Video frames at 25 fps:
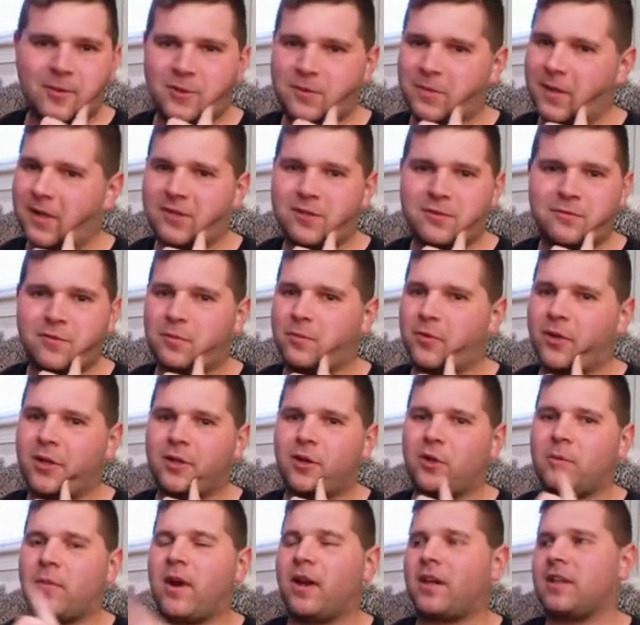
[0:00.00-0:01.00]
respect her for
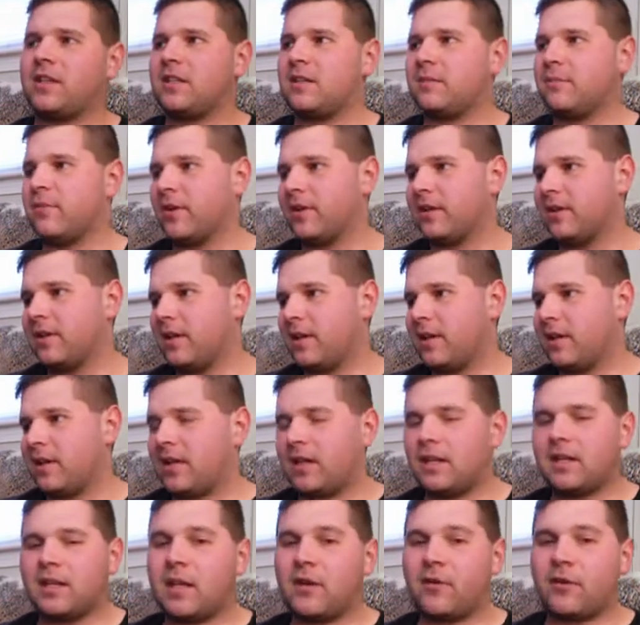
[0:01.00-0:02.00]
playing Hermione, but
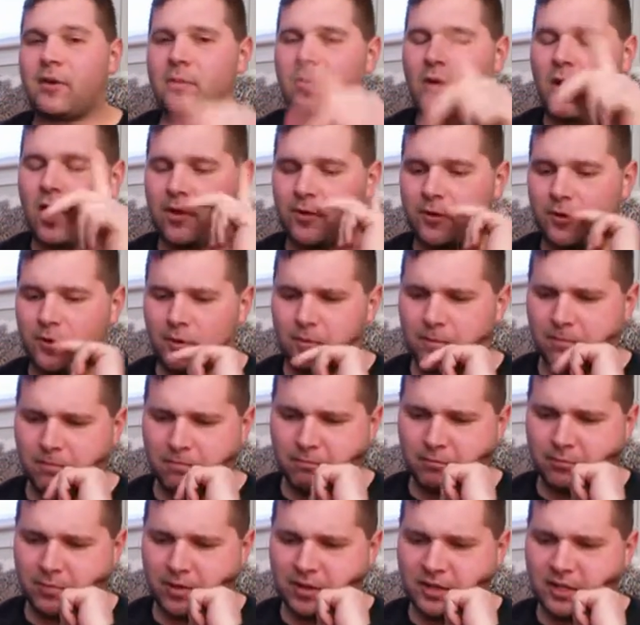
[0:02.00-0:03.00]
in Harry Potter,
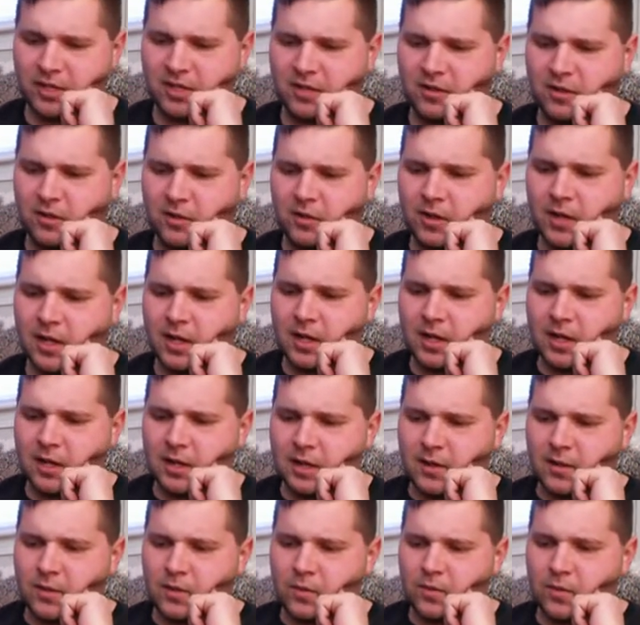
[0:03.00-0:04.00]
but here,
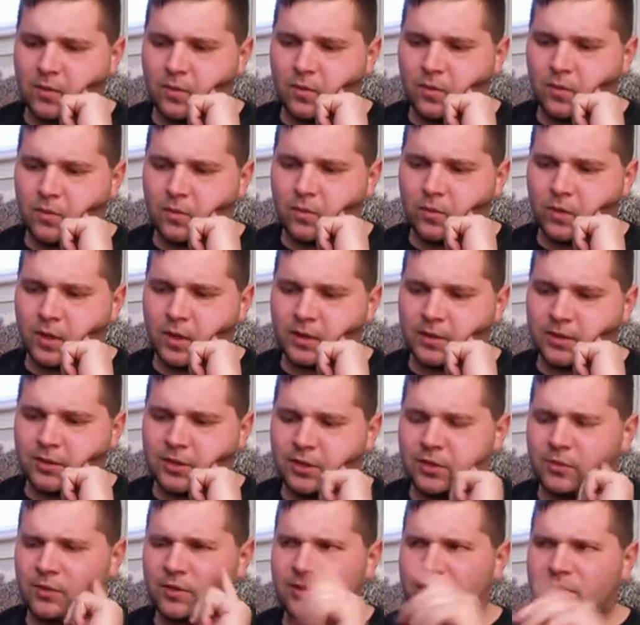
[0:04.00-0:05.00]
when
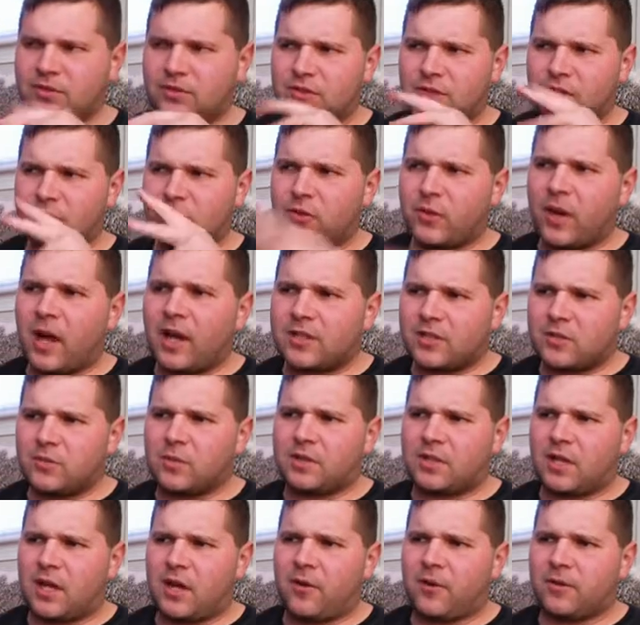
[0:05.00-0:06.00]
she was interacting
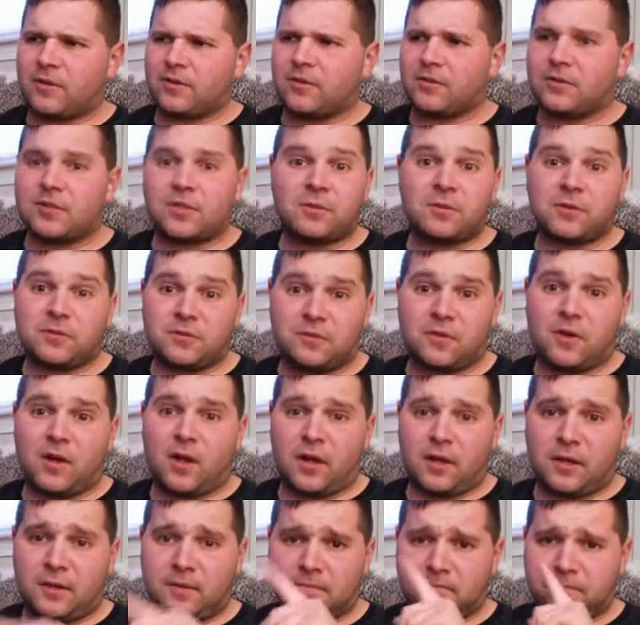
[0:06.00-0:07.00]
with characters, it was
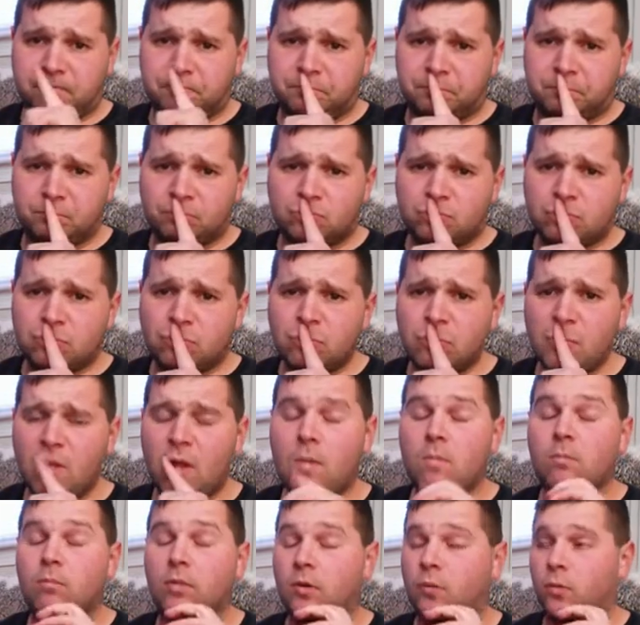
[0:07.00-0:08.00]
fine.
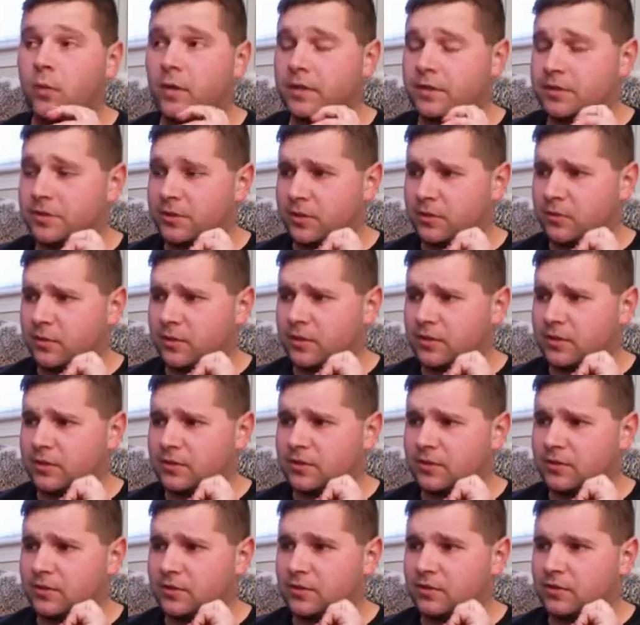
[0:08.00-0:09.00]
But when she
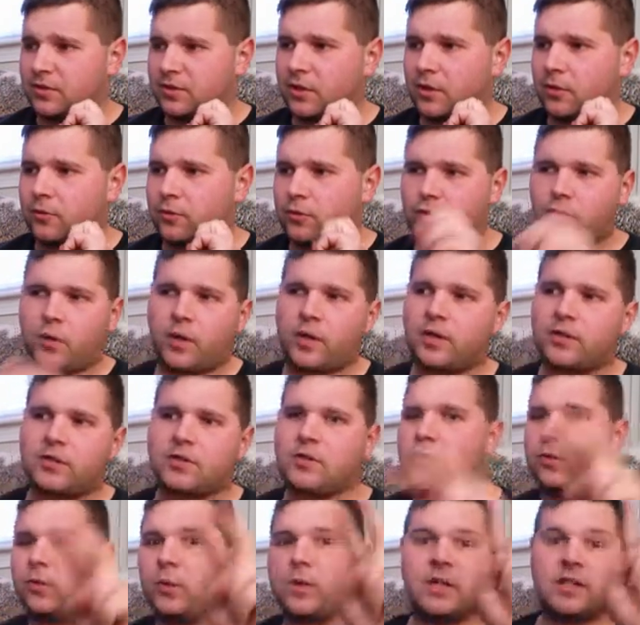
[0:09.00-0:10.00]
was, trying
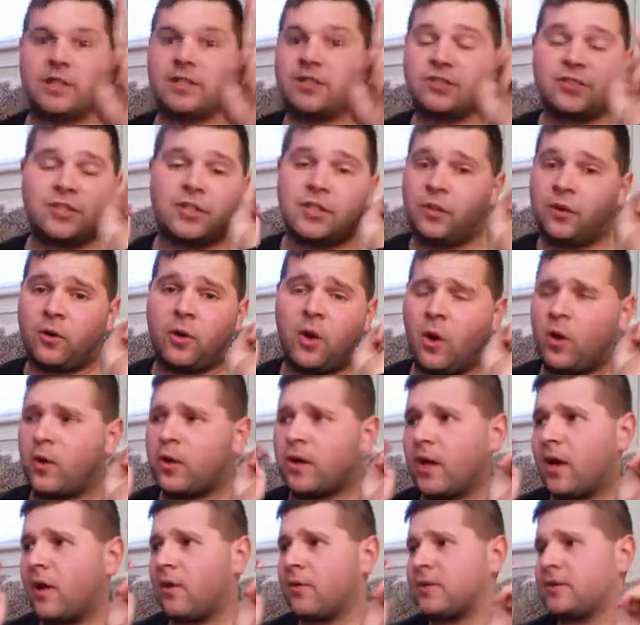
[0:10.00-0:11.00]
to sing her
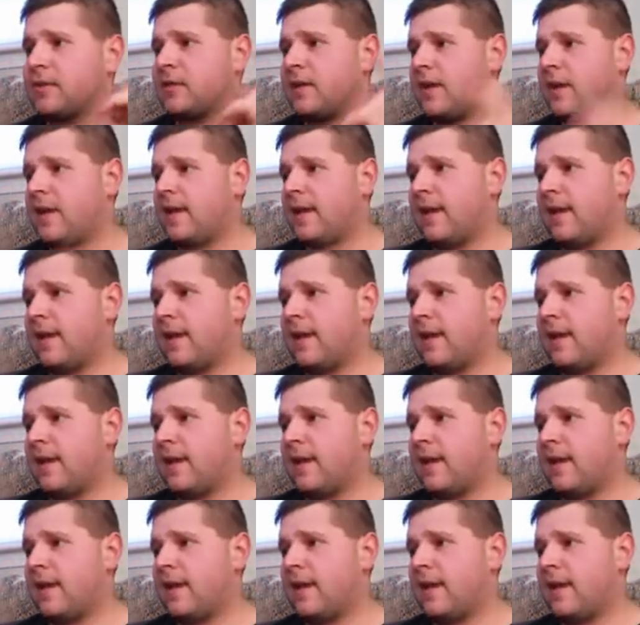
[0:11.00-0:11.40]
heart out,